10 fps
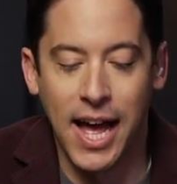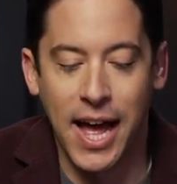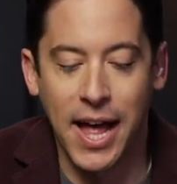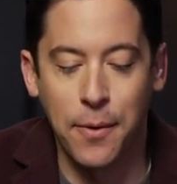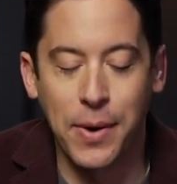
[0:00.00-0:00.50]

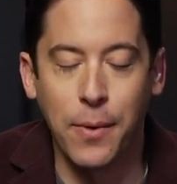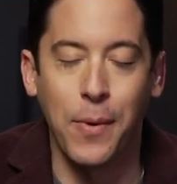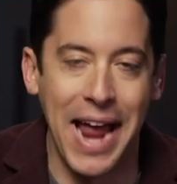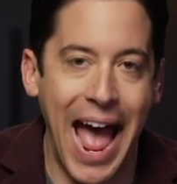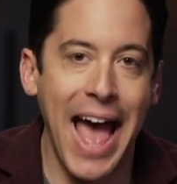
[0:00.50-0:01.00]
Uh, and we,
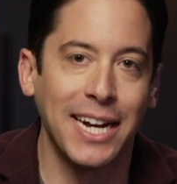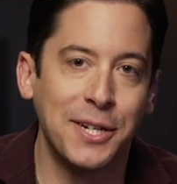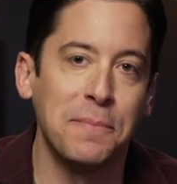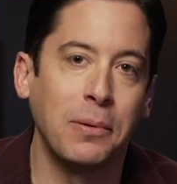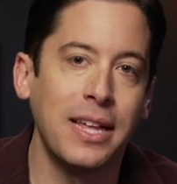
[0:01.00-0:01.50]
we had
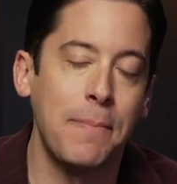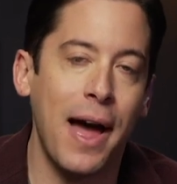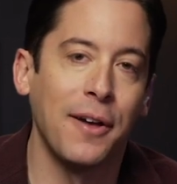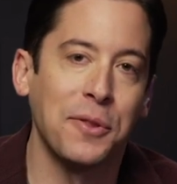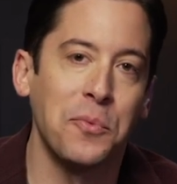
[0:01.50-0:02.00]
to bleep
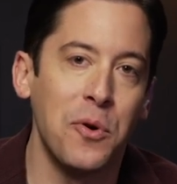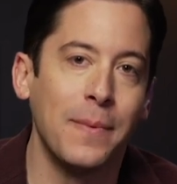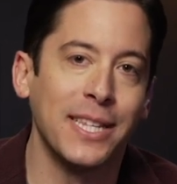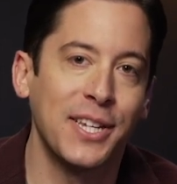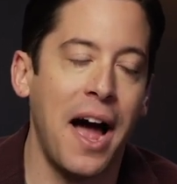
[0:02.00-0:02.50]
out the
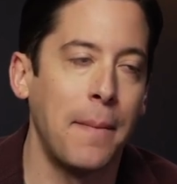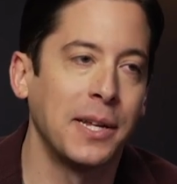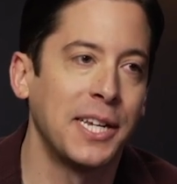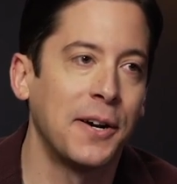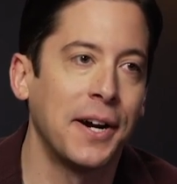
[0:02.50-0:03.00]
woman's
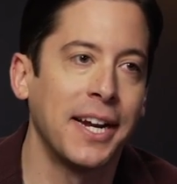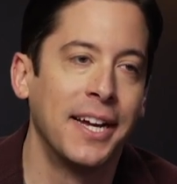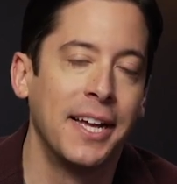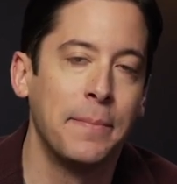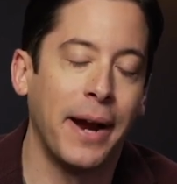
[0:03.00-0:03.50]
commentary.
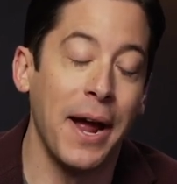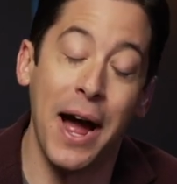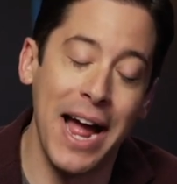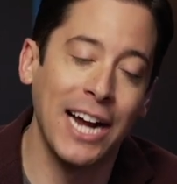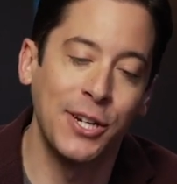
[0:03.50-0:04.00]
But I,
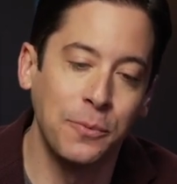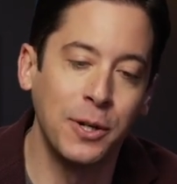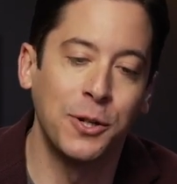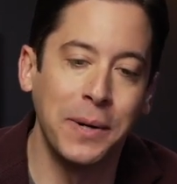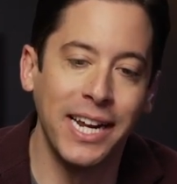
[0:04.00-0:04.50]
I, actually
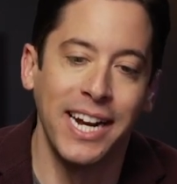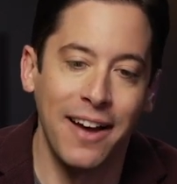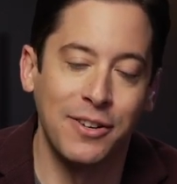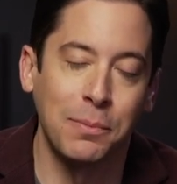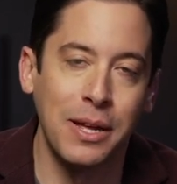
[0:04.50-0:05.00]
wish we didn't
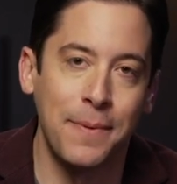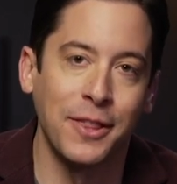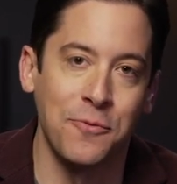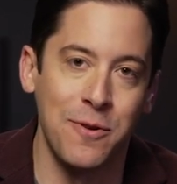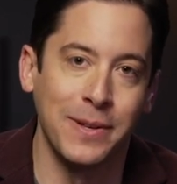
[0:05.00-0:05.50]
have to bleep
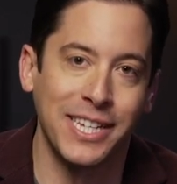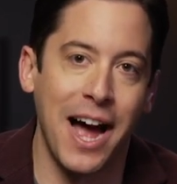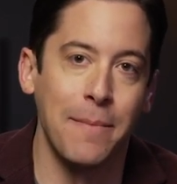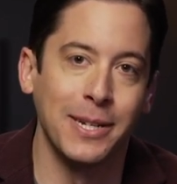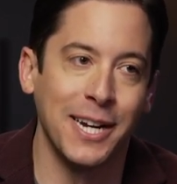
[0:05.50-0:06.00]
out the woman's
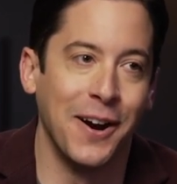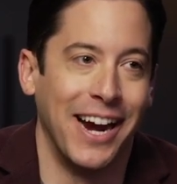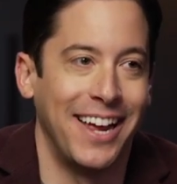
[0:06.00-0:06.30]
commentary